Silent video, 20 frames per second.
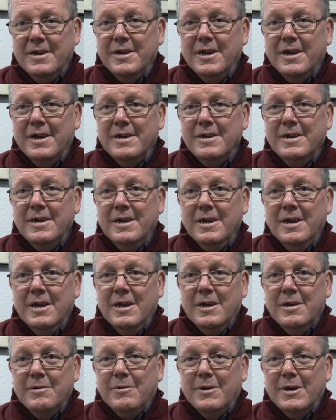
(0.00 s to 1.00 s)
Yeah.
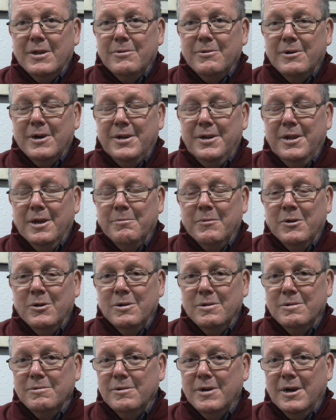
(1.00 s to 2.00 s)
Well, we had them
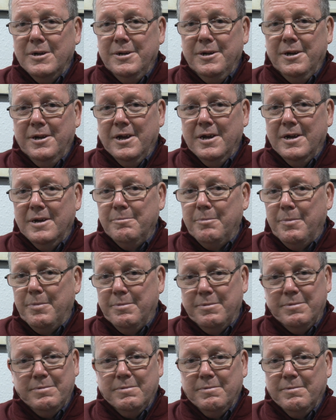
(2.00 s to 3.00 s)
all. We had,
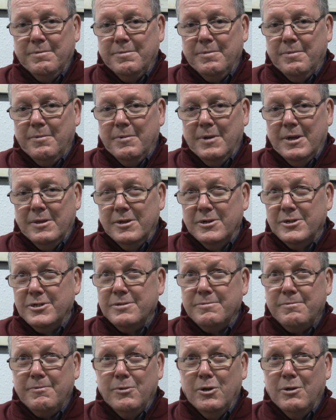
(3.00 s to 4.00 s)
there's
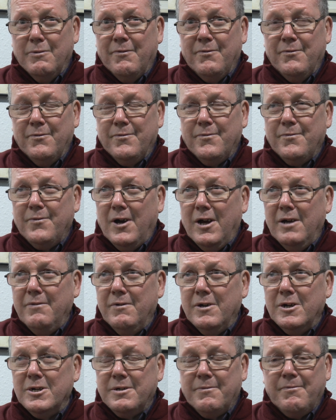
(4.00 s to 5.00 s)
5
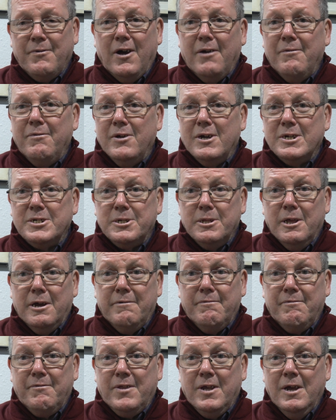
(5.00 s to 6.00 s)
years
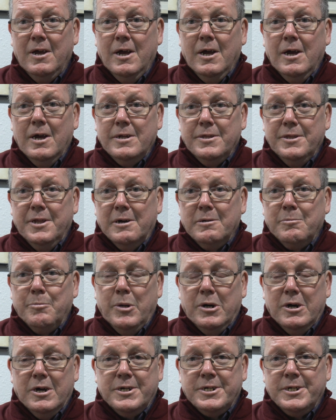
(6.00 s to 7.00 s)
left. Dunk
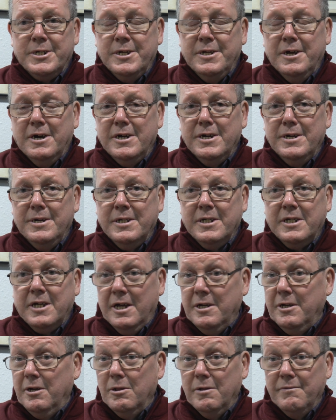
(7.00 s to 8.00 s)
Patterson died and
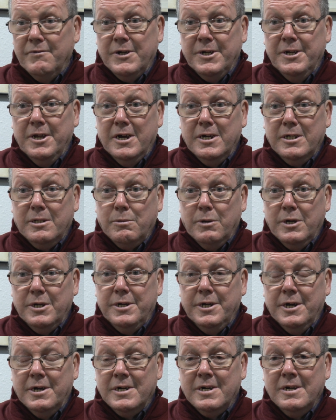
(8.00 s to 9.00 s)
Kenny Oliver died quite
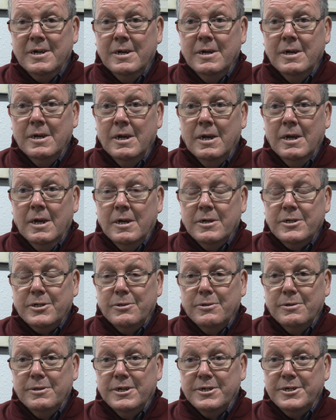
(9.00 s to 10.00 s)
young.
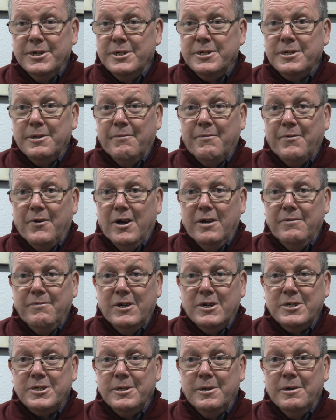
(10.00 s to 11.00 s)
So they're just the 5
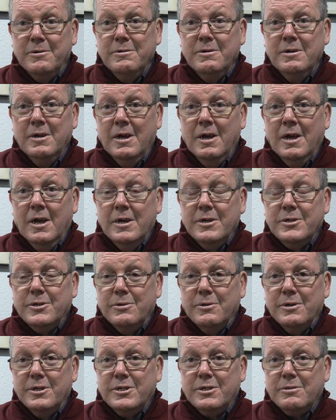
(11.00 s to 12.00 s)
years now.
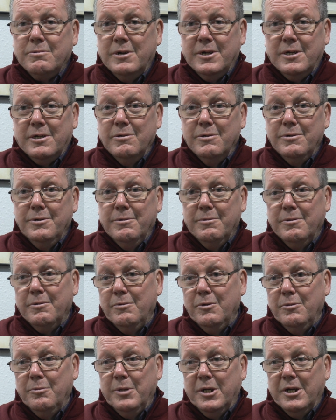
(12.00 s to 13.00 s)
So it's quite good.
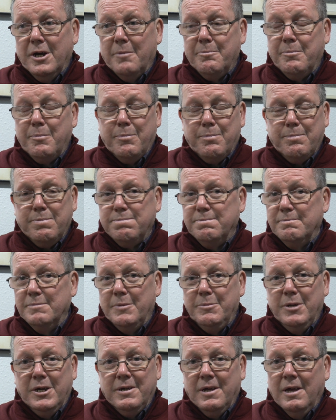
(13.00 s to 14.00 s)
We meet up
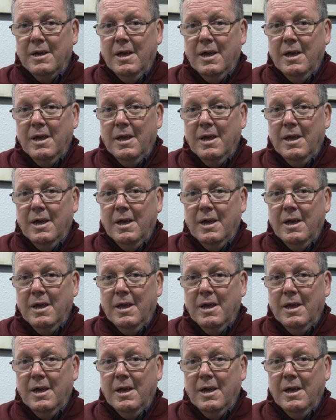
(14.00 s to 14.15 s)
maybe